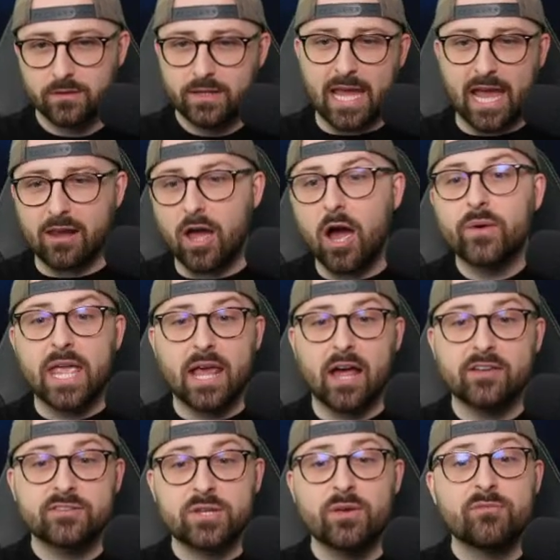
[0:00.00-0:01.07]

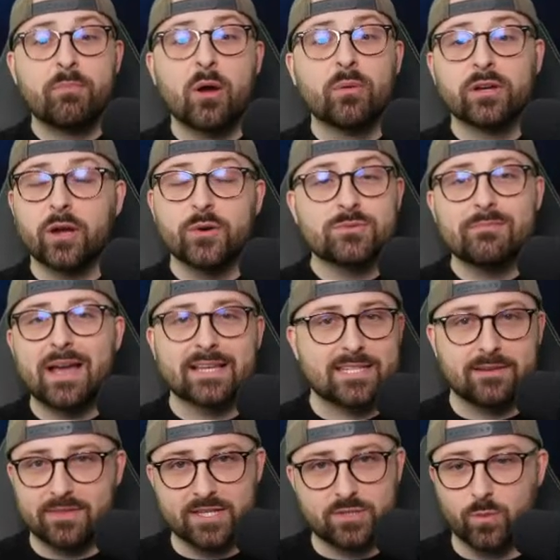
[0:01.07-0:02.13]
Yeah, so if Bowen goes
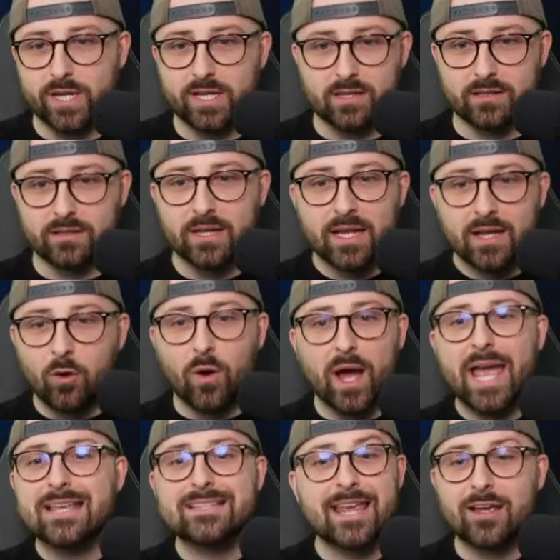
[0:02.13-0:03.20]
massive this week, or
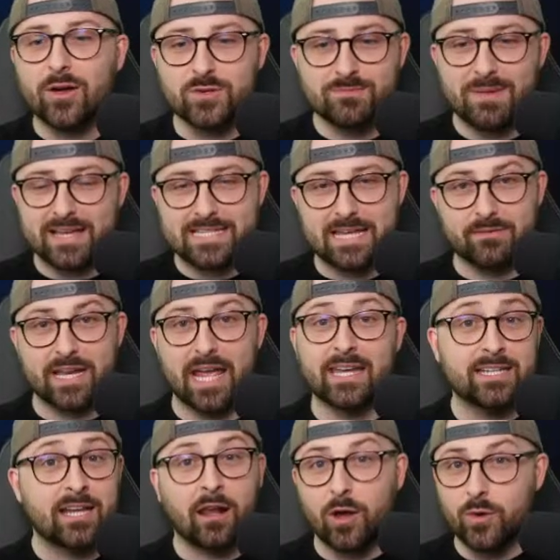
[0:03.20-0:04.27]
Eze goes massive,
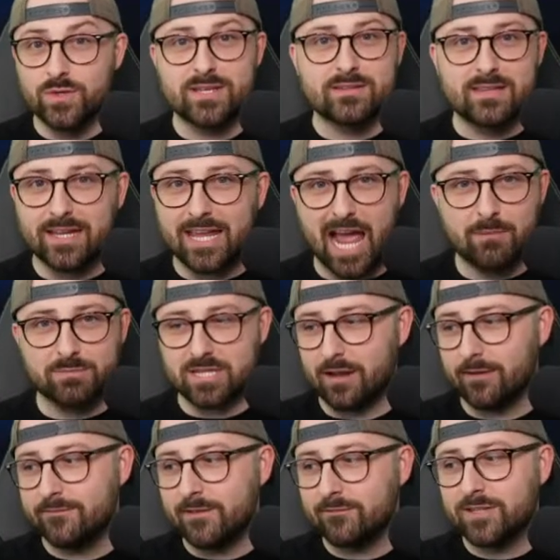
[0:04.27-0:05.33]
and he closes the gap to
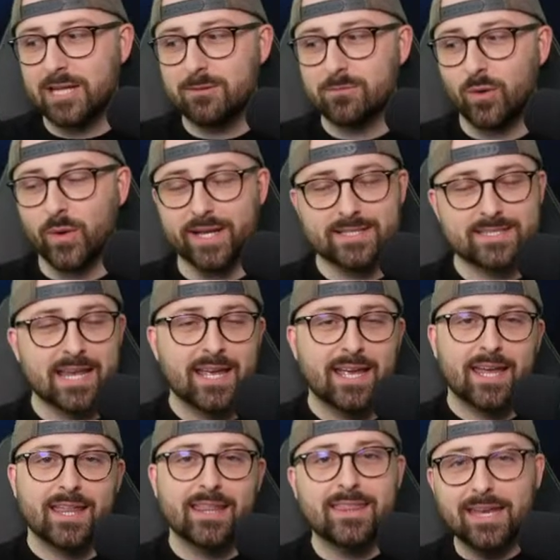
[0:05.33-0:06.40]
like 15 points,
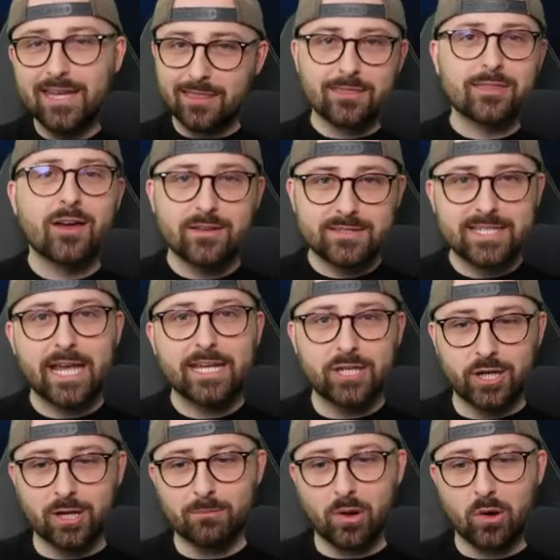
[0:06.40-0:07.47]
then in 38
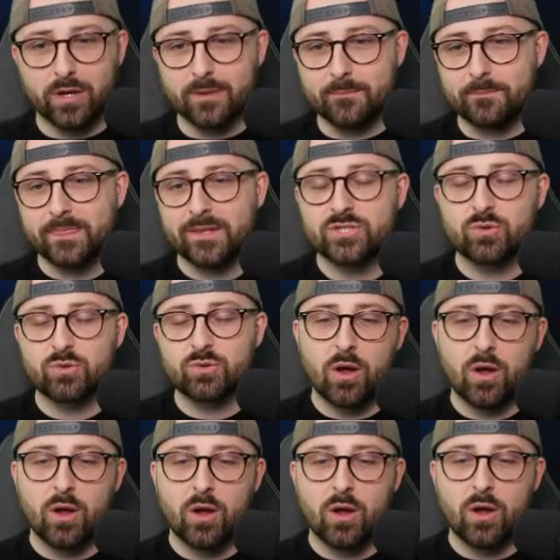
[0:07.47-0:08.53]
you can block him. So I
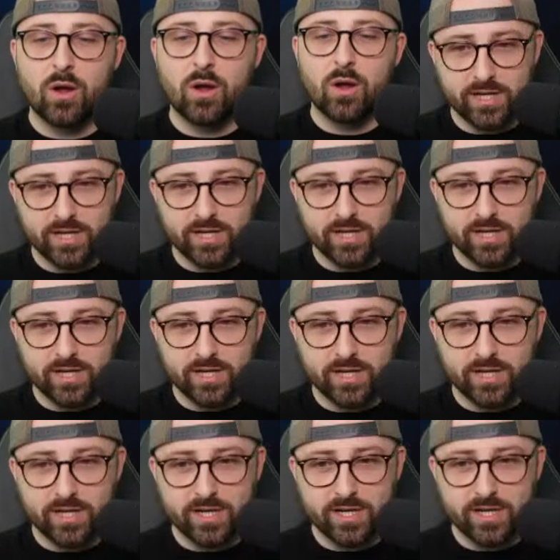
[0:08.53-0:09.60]
would just treat this week,
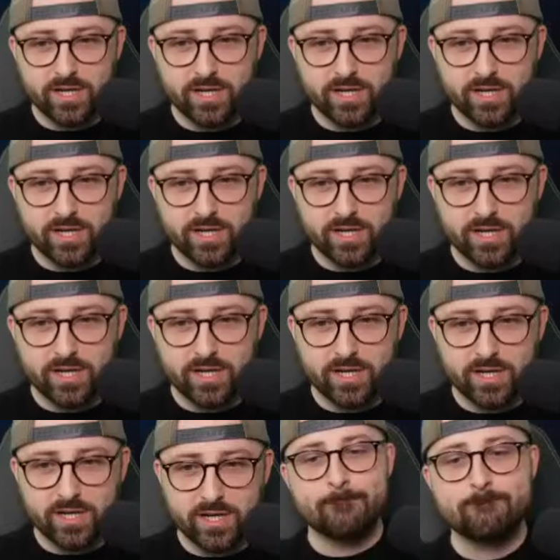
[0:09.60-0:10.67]
get as many points as
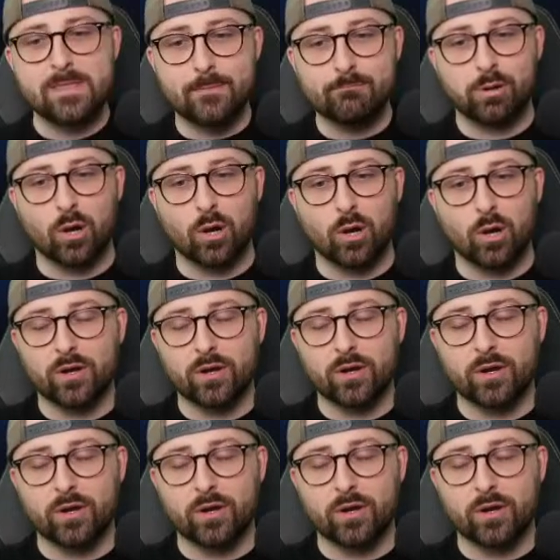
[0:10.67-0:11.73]
possible, then block in the
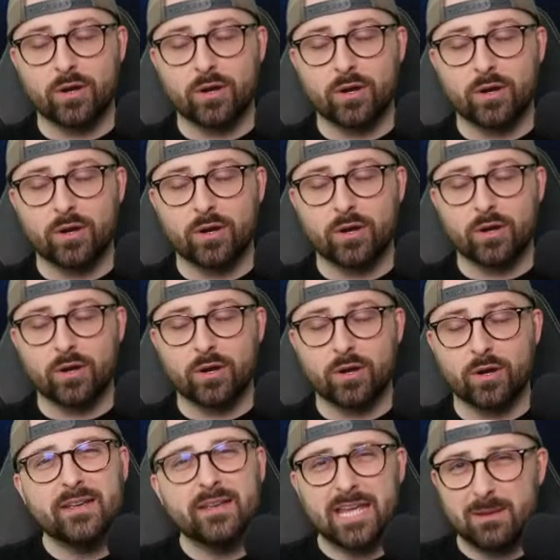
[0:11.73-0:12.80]
38. Especially
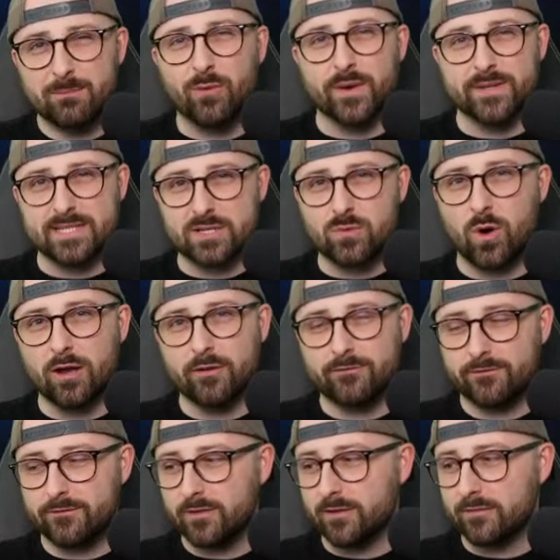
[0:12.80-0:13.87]
38 points is quite
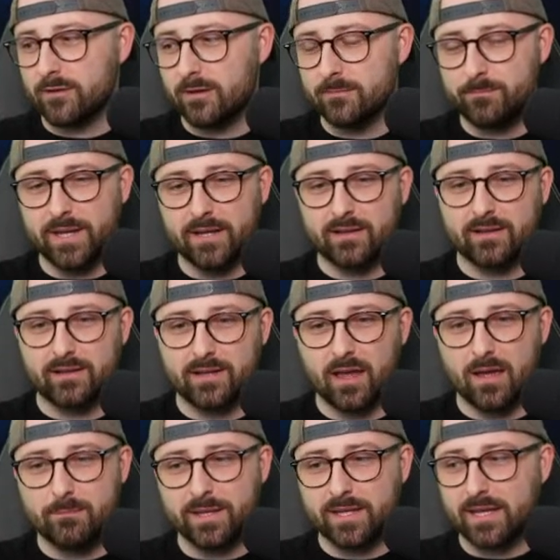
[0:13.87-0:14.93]
a big
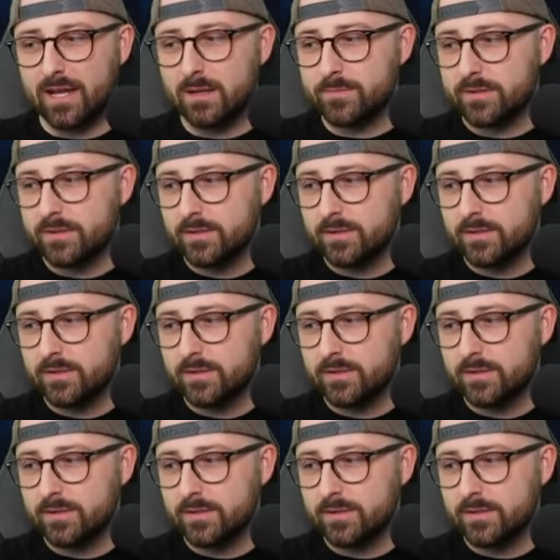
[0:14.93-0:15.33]
gap.